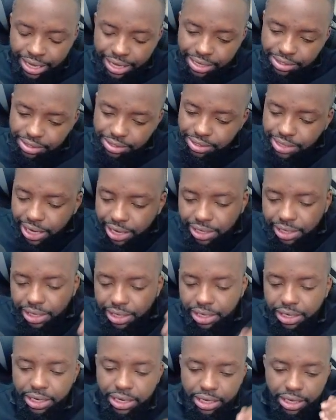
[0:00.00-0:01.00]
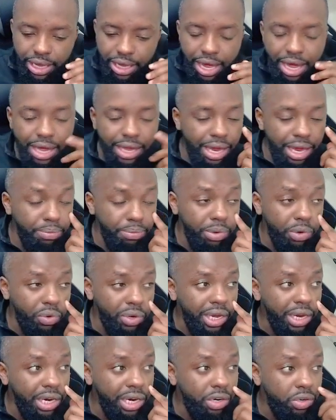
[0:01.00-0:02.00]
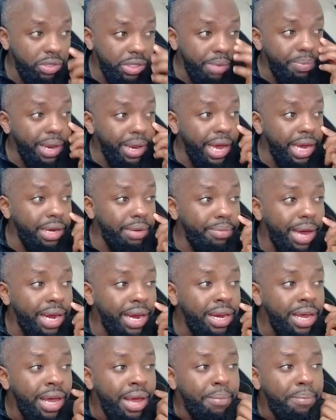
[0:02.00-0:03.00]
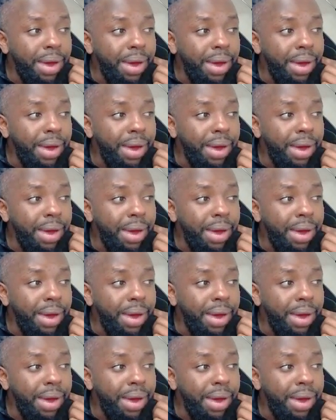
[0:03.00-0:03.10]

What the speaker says: is technically can be related to supply and demand.